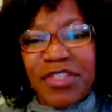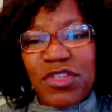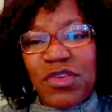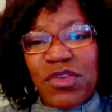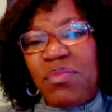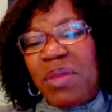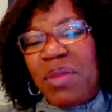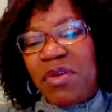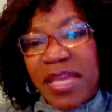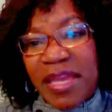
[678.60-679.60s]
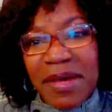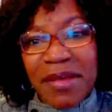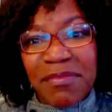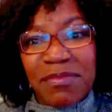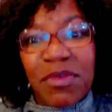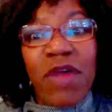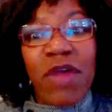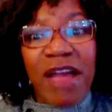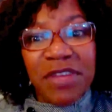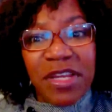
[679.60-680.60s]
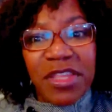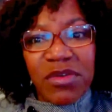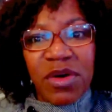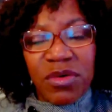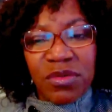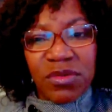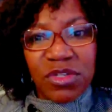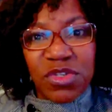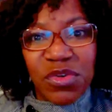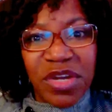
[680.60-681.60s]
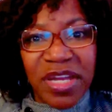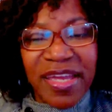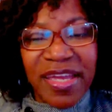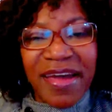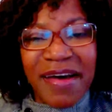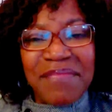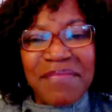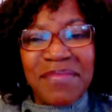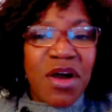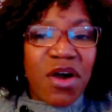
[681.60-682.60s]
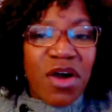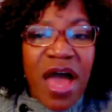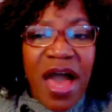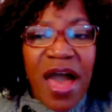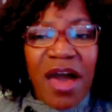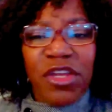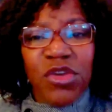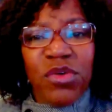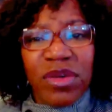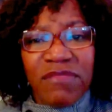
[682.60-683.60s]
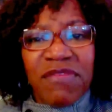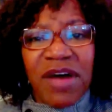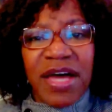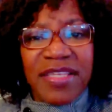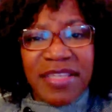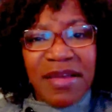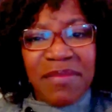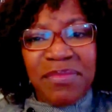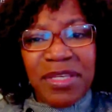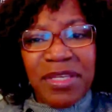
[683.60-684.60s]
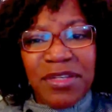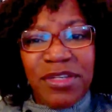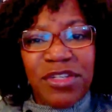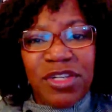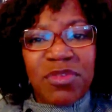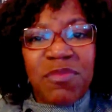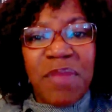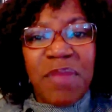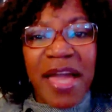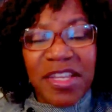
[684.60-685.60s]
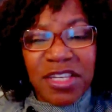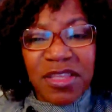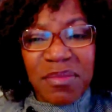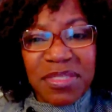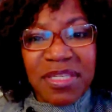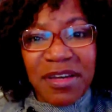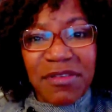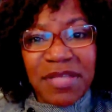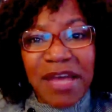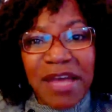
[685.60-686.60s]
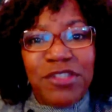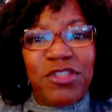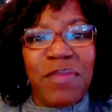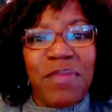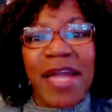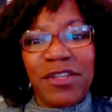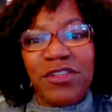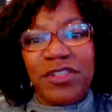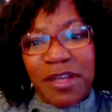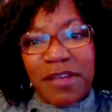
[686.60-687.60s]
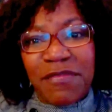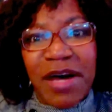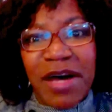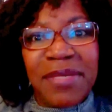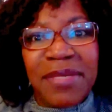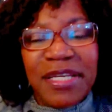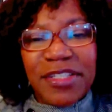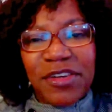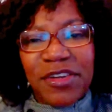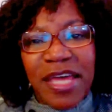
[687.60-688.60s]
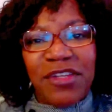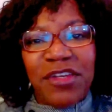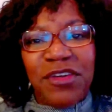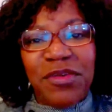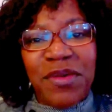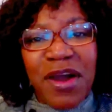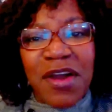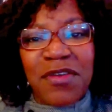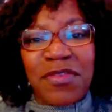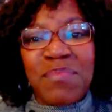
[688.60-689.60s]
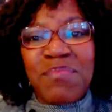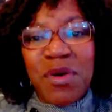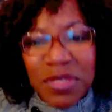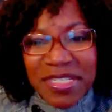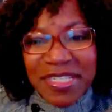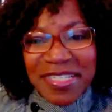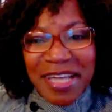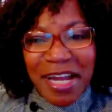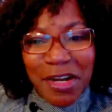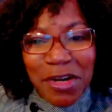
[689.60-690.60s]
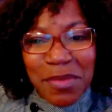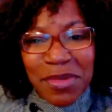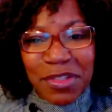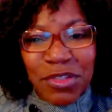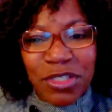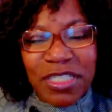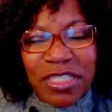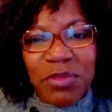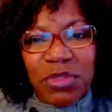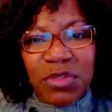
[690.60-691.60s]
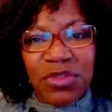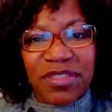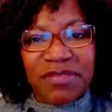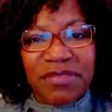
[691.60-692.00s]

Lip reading: when people are thinking about crafting their own story, how do you advise them in terms of packaging themselves? How should you package yourself up so that you are the most desirable to a TV producer?